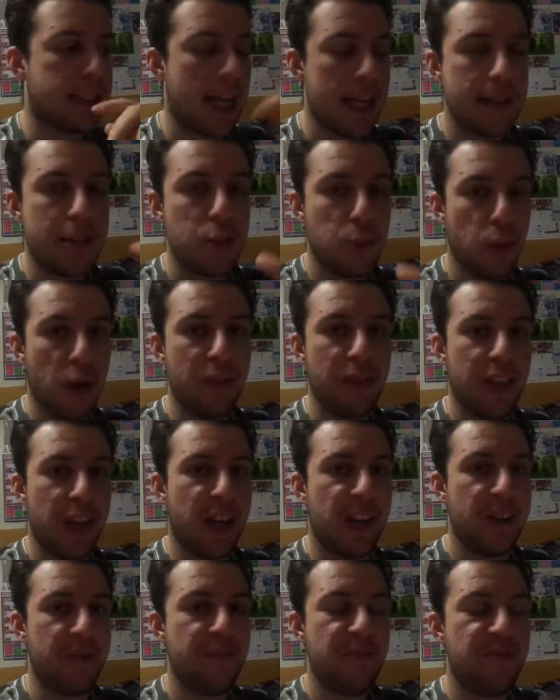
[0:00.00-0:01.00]
That's the one
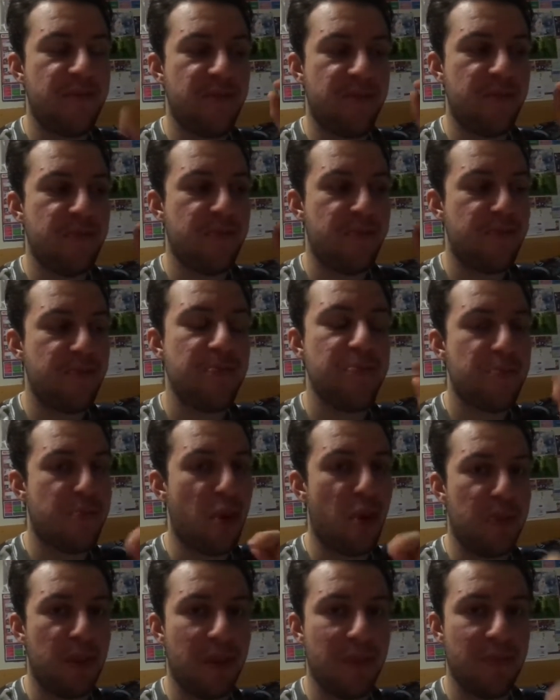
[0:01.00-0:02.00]

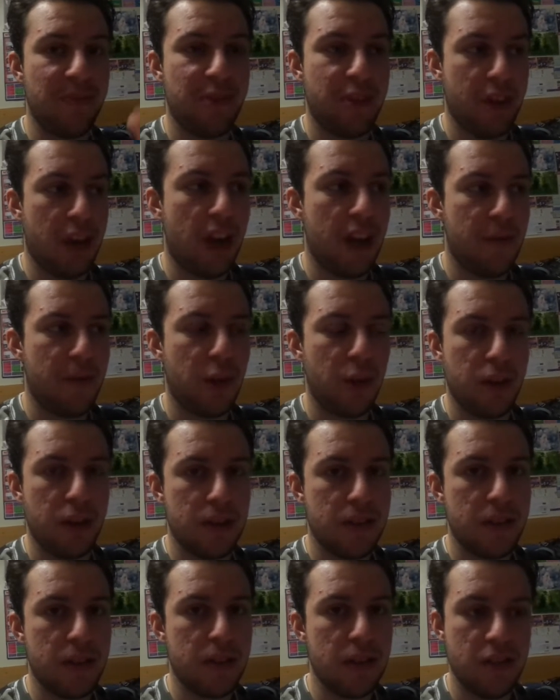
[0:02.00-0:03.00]
problem that like
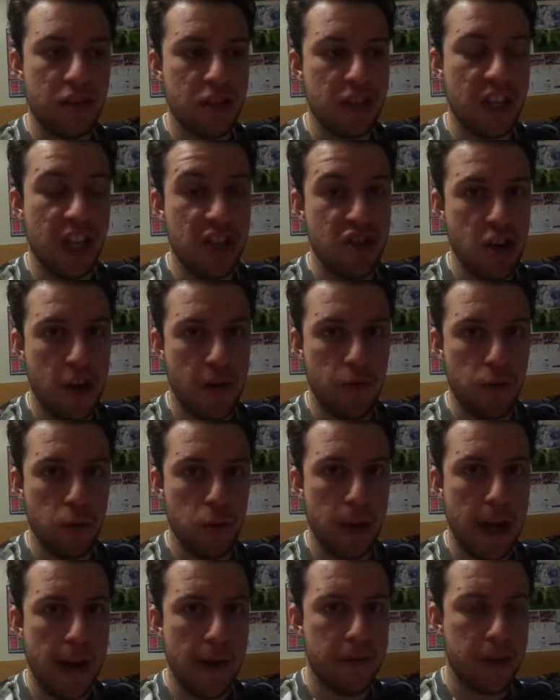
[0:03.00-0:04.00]
vloggers just in general
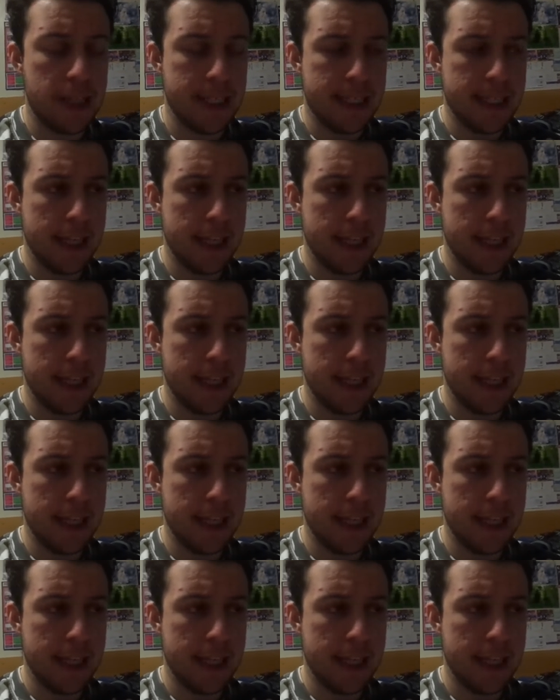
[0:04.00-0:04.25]
will have.